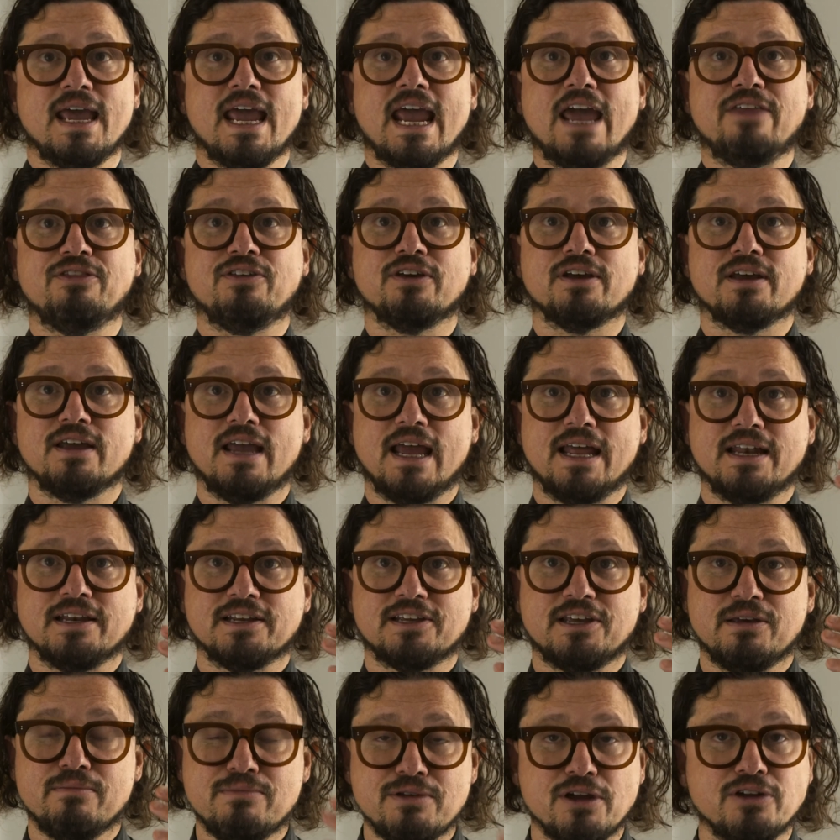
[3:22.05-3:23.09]
And
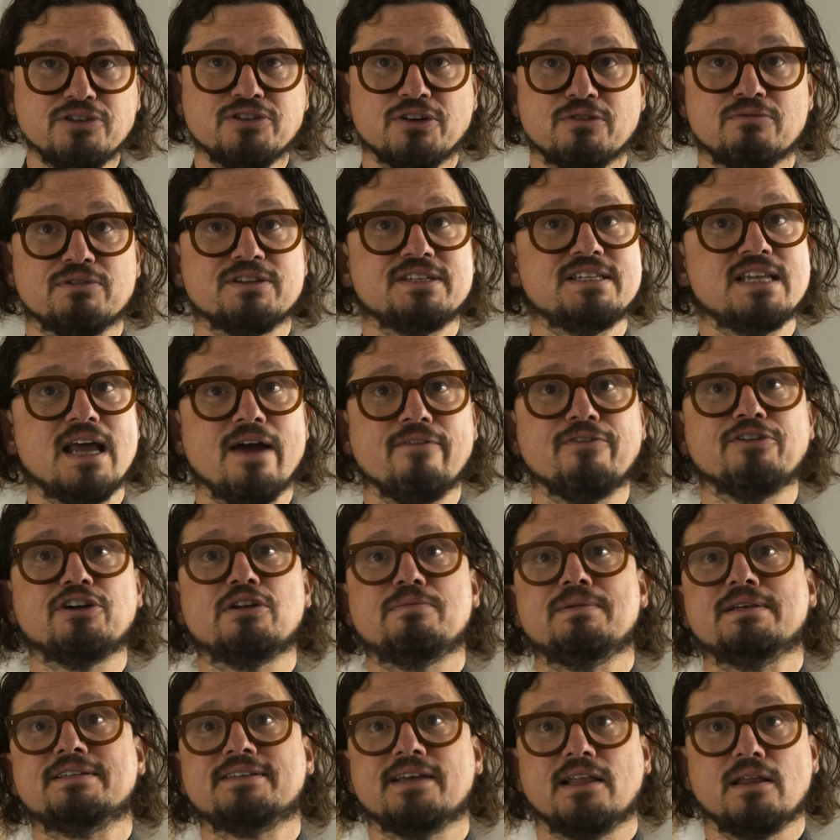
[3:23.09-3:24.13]
communion was never to
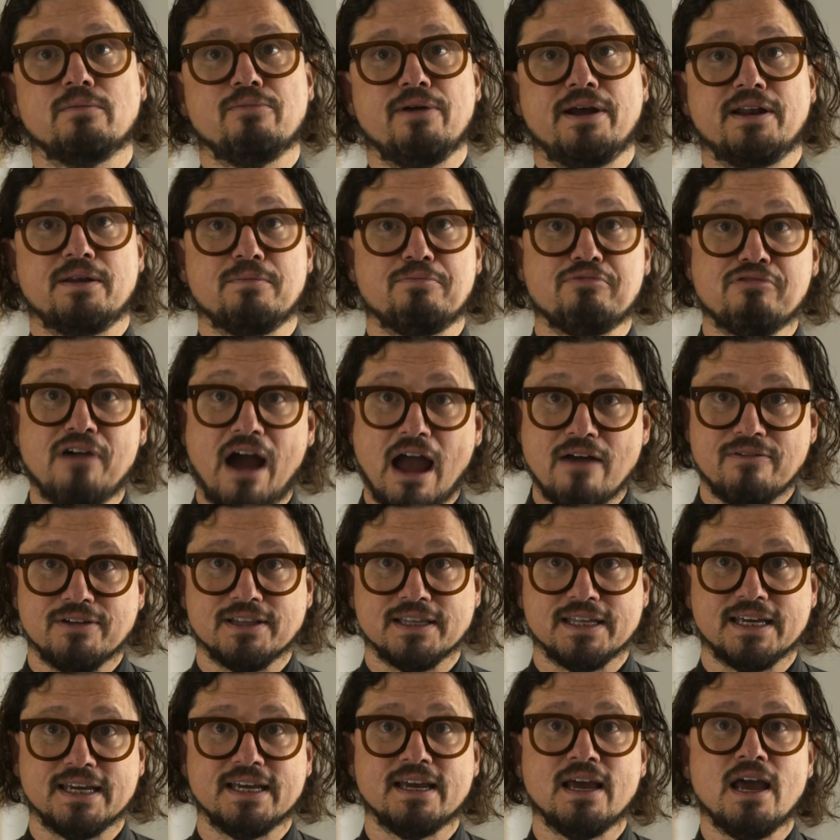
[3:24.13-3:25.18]
be celebrated
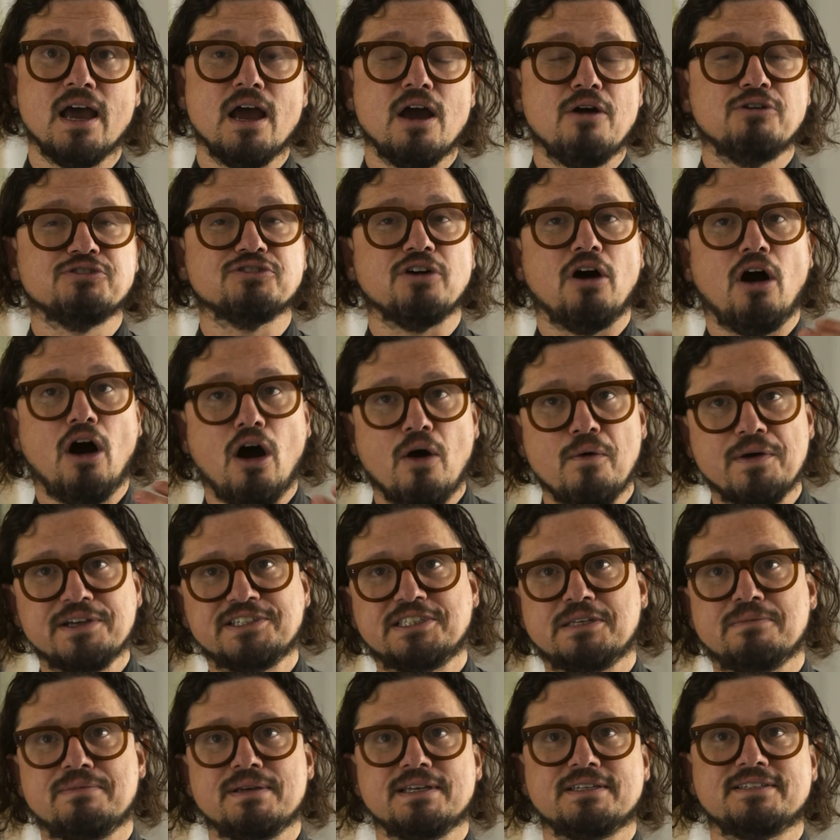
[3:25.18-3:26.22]
privately. It was always
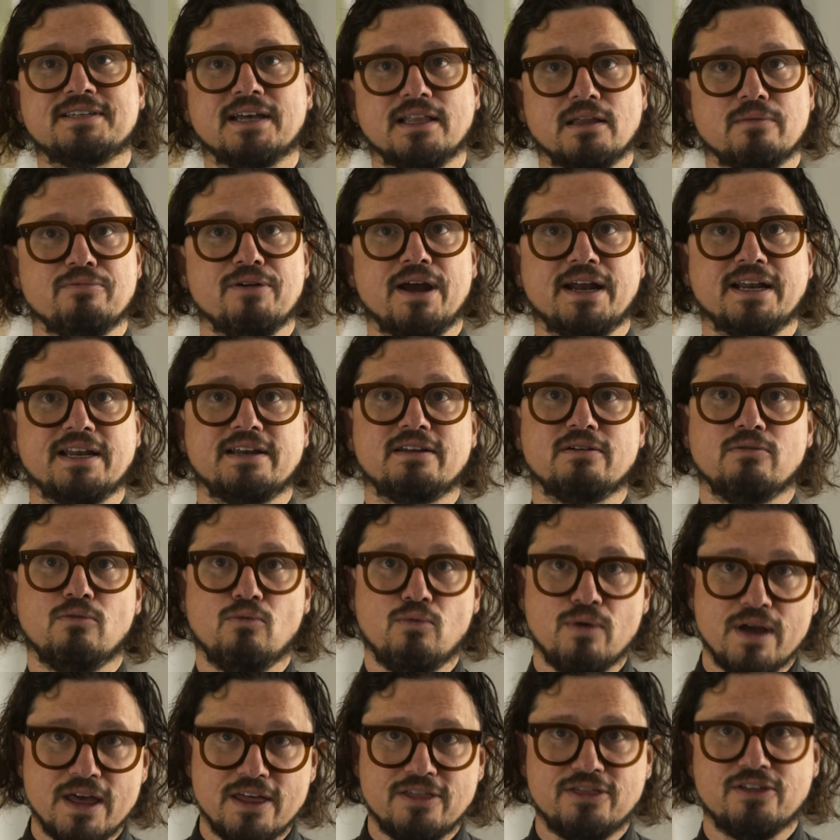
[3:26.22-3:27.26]
to be celebrated
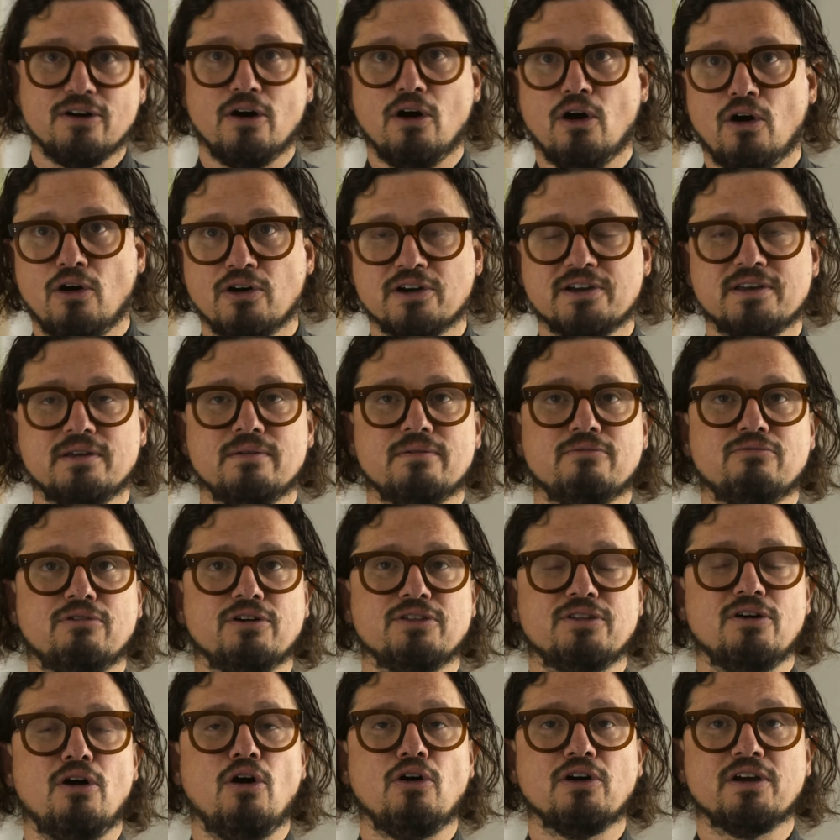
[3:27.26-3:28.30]
with the
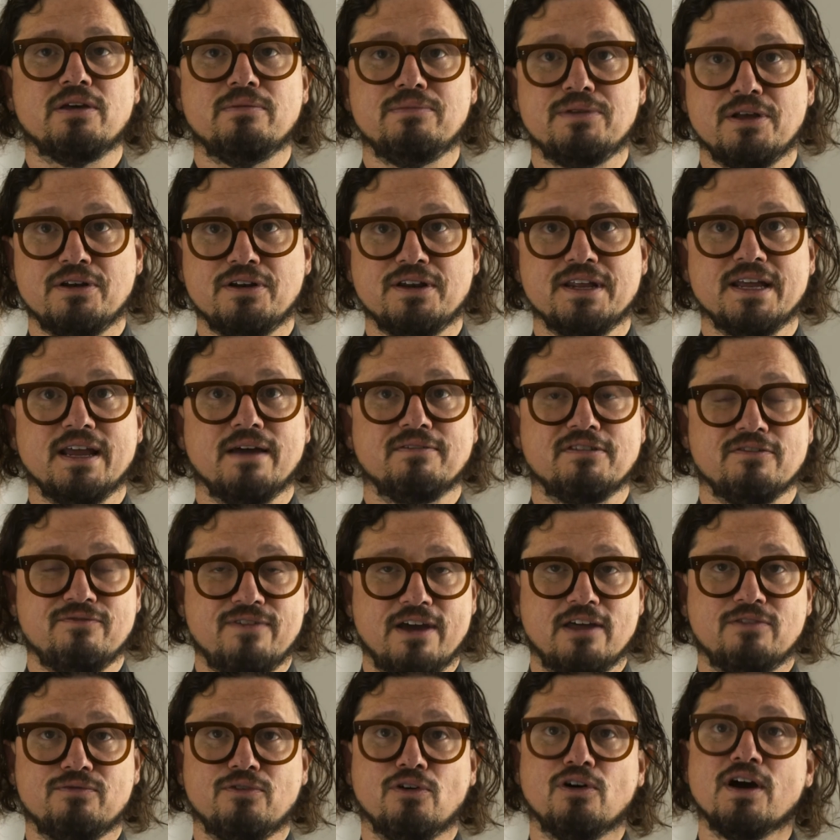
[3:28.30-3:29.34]
whole community of the
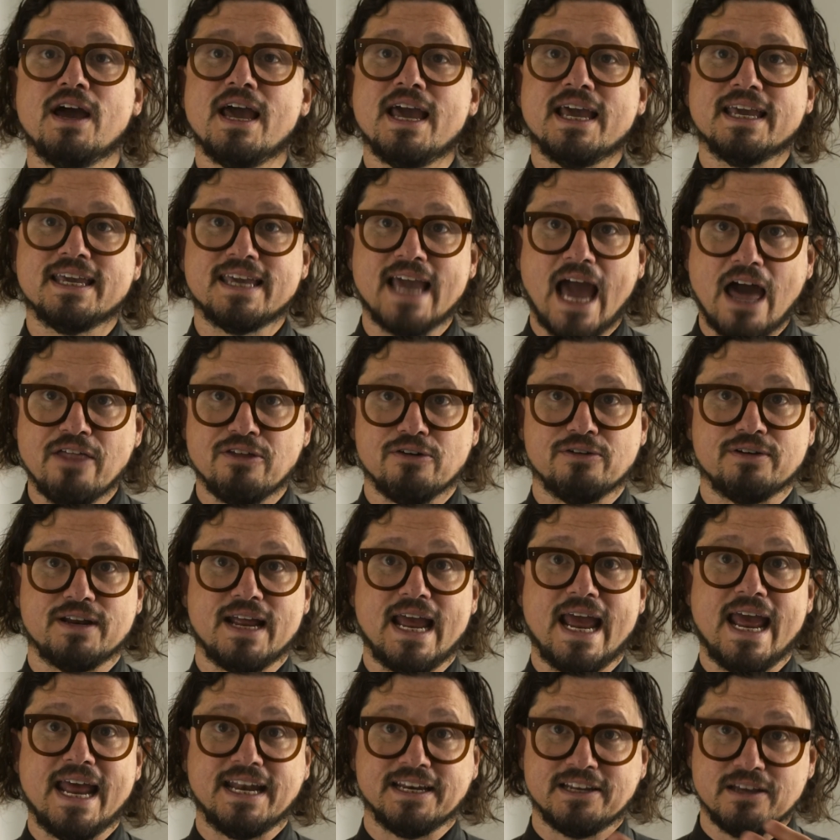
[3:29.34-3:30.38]
faithful gathered
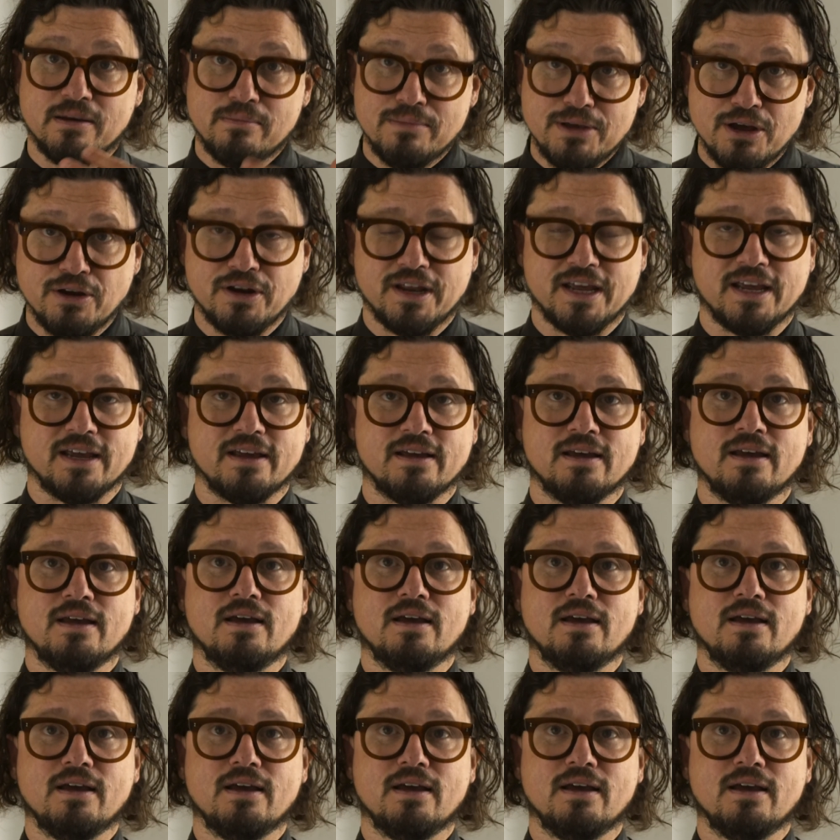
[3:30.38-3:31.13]
and communing